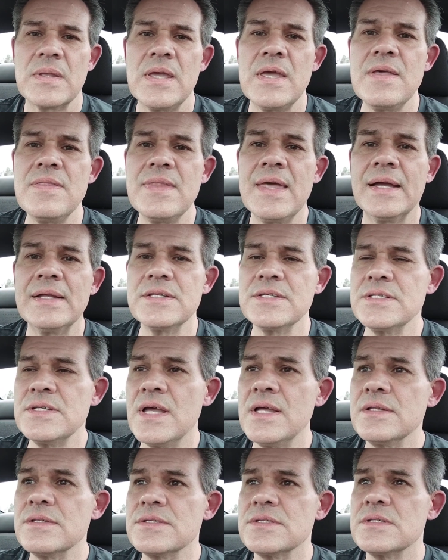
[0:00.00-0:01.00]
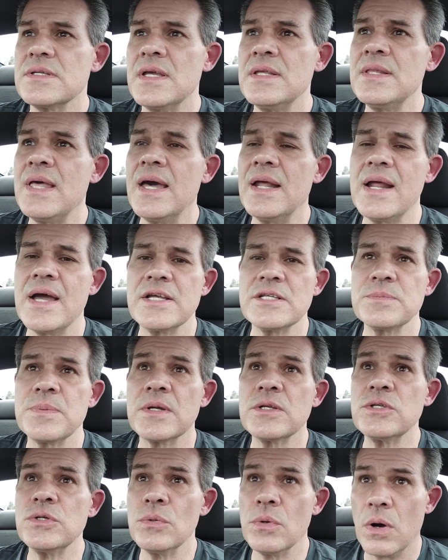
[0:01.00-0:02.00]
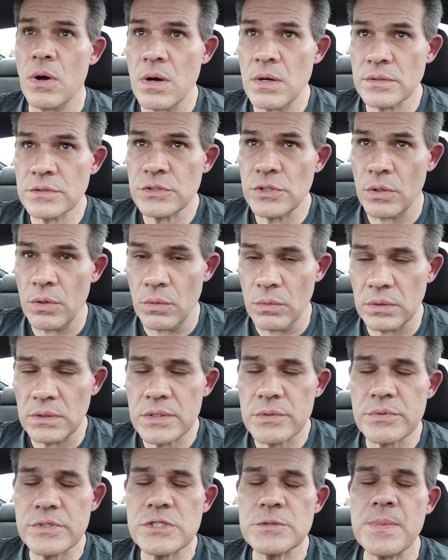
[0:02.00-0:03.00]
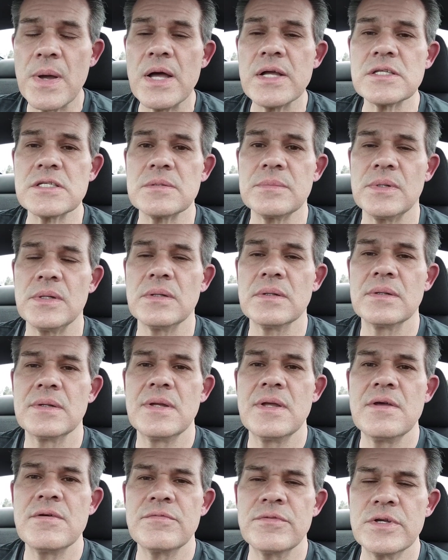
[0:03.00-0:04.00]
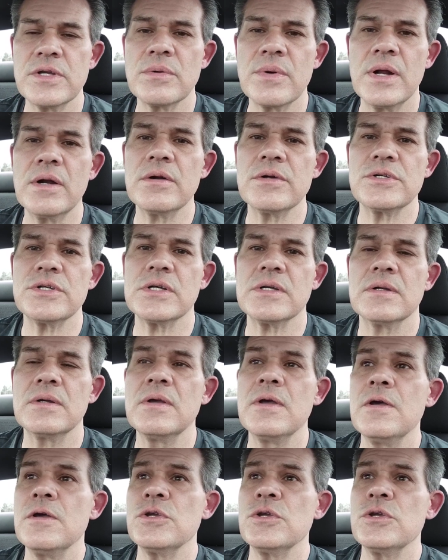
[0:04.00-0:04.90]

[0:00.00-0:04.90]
In that sense, in that aspect, you are totally responsible for your energy.